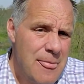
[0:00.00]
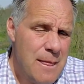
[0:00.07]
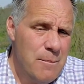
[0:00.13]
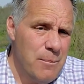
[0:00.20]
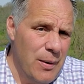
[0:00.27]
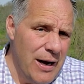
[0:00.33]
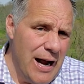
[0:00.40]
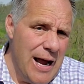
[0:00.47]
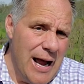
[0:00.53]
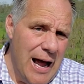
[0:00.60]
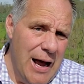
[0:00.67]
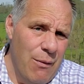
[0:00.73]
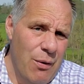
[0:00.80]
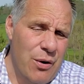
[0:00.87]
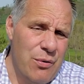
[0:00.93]
But I,
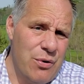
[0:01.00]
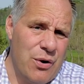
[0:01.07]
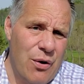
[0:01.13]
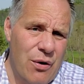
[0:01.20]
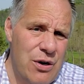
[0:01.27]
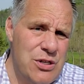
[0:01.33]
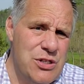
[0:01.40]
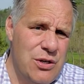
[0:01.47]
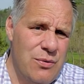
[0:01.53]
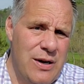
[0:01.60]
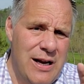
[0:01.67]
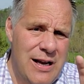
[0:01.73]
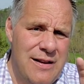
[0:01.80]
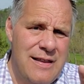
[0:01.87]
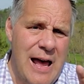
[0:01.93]
I want to encourage you
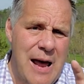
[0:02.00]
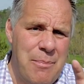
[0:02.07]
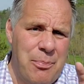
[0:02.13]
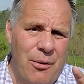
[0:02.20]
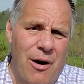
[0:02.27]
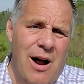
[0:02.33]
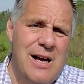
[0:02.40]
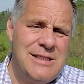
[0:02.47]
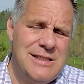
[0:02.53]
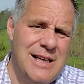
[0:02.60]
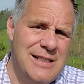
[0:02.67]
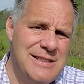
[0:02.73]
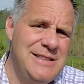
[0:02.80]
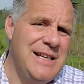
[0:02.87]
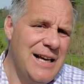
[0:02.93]
in that
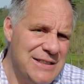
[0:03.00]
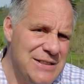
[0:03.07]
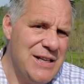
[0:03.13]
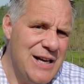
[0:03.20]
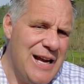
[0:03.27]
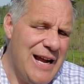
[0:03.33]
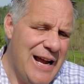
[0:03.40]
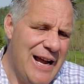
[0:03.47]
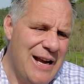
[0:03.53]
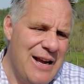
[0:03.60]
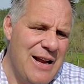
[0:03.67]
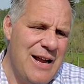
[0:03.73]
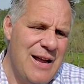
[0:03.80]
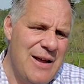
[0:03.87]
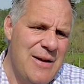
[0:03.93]
process, doesn't it
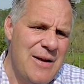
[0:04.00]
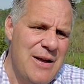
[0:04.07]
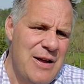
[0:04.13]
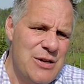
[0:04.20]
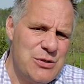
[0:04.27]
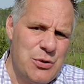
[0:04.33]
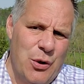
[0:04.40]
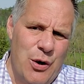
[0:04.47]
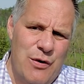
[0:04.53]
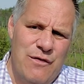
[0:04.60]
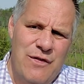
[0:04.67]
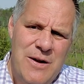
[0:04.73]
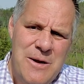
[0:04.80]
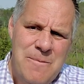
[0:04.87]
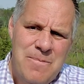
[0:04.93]
sort of
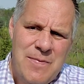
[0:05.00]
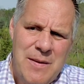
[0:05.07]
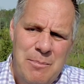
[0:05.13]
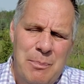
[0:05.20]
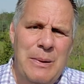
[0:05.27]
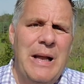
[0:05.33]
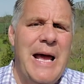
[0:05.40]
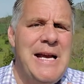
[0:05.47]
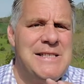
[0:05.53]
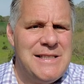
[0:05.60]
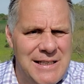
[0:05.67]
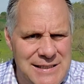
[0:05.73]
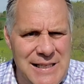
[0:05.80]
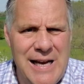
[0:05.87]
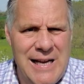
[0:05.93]
place
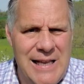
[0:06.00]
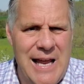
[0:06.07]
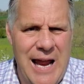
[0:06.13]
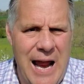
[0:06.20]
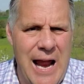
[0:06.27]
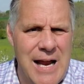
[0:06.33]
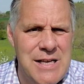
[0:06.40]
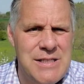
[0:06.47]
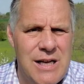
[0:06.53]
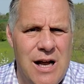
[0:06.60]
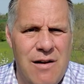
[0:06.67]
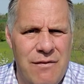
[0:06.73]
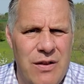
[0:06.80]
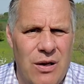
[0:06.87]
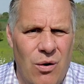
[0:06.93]
us in the hands
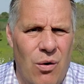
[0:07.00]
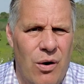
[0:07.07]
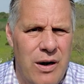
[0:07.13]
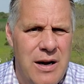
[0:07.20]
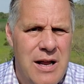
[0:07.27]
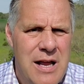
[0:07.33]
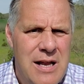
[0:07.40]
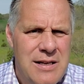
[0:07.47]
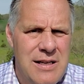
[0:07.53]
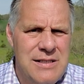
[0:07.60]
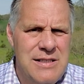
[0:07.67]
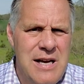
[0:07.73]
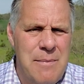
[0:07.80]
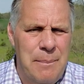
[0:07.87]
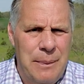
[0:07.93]
of the Lord?
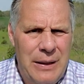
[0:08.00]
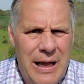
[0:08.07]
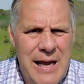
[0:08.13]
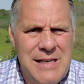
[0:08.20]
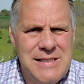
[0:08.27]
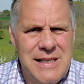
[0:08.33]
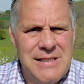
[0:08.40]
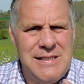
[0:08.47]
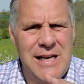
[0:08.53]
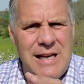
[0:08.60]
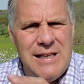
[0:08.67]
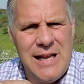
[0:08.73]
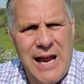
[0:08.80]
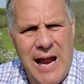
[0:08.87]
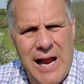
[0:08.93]
Doesn't it place us
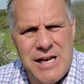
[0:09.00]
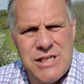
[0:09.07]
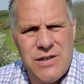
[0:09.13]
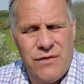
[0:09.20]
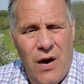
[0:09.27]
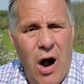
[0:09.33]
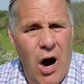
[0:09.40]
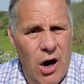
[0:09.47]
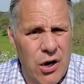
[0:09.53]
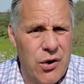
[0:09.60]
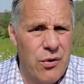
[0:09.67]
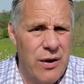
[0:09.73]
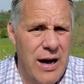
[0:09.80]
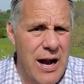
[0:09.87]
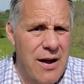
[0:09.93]
in the hands of our
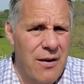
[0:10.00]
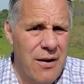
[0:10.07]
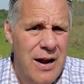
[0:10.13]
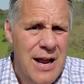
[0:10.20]
Creator?